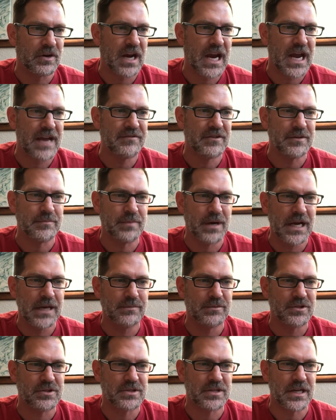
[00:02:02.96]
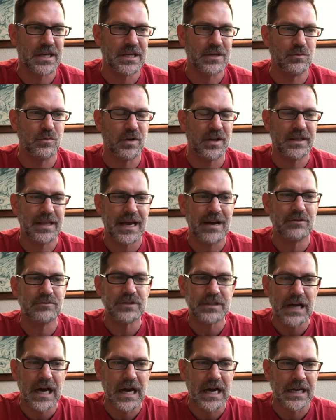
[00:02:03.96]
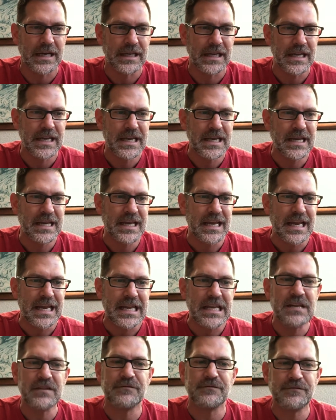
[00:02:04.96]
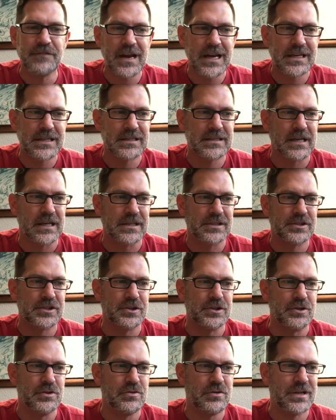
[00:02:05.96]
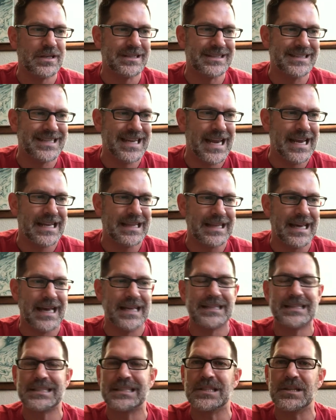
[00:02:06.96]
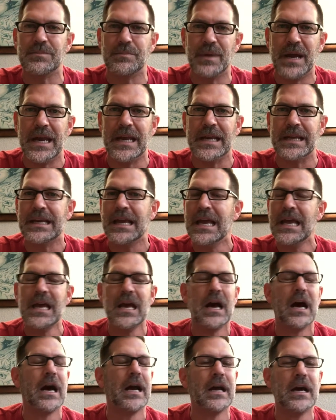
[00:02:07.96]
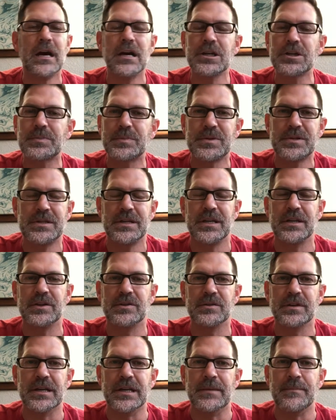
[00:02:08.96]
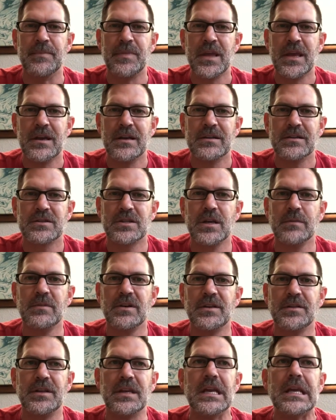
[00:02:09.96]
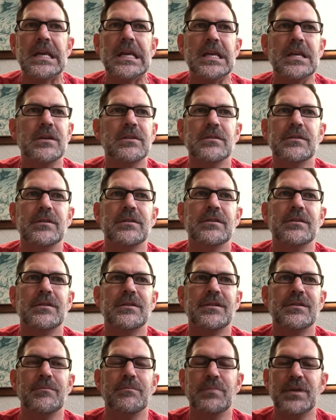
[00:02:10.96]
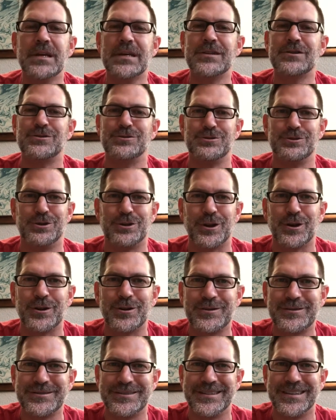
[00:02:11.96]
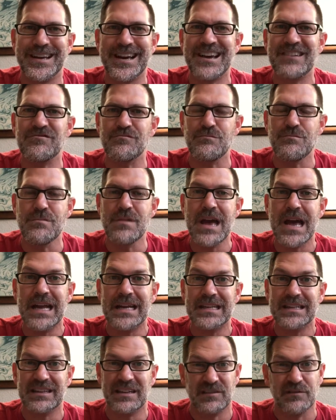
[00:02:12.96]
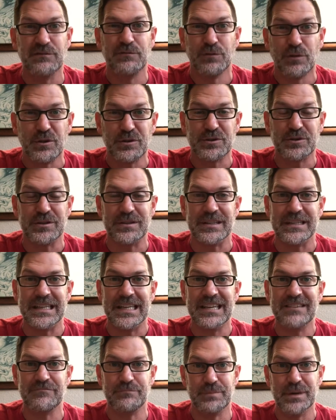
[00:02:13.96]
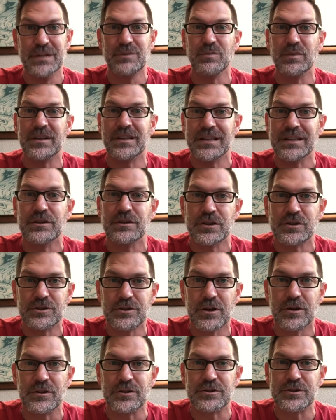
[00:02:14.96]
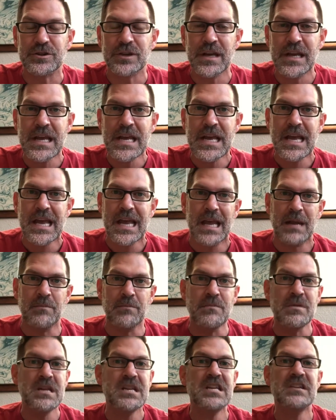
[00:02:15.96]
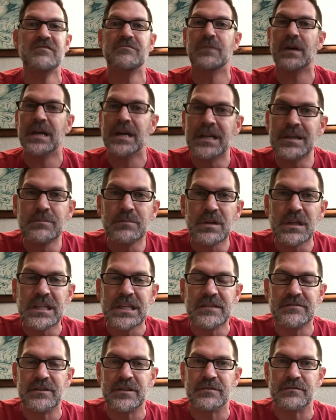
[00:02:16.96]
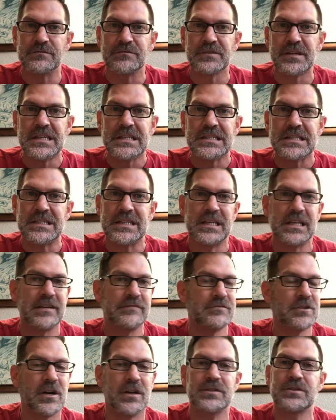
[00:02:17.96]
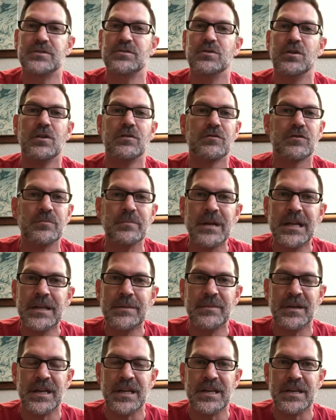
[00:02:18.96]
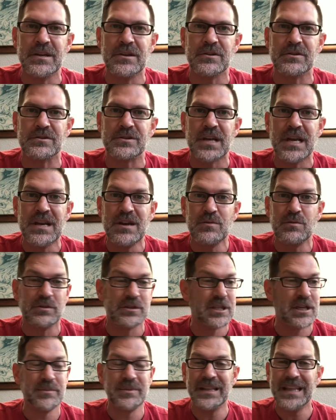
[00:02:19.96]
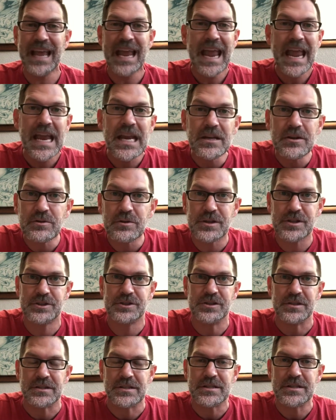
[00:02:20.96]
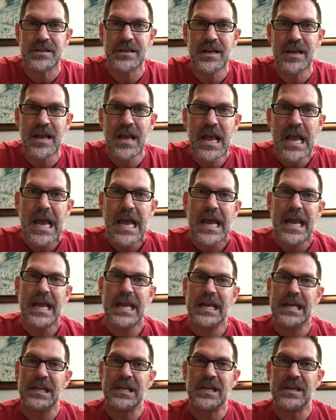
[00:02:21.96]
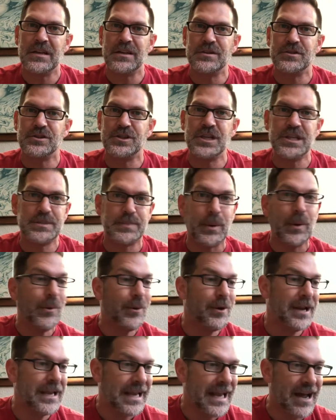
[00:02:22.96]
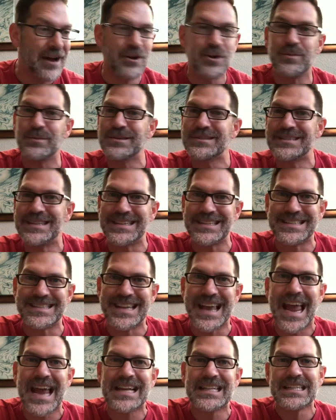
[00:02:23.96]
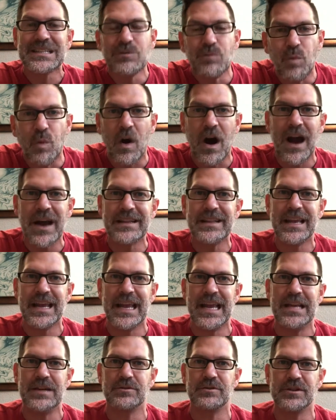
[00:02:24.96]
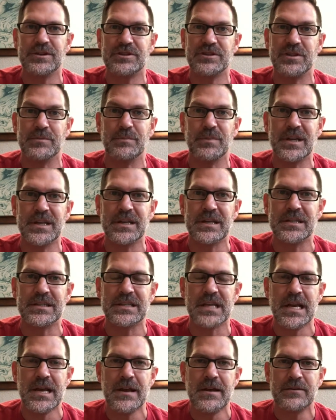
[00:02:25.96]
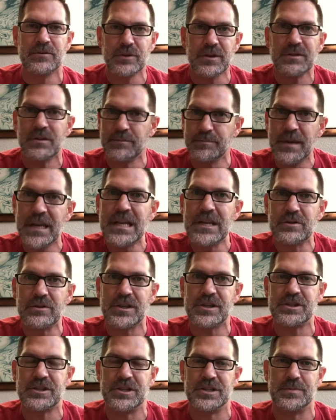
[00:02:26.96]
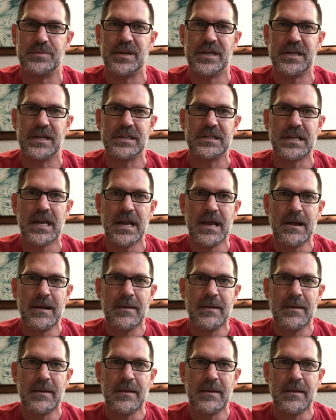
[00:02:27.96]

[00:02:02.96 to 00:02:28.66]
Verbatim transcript: are having Bible study without God. He affects us. You can take that to the bank. I one hundred percent agree. Some of the, the biggest jerks that I've met, unfortunately, have been within the church. And many of my unbelieving friends that I've talked to over many, many years will tell me they hate Christians. And she's pointing out almost exactly why they hate Christian, because many Christians, because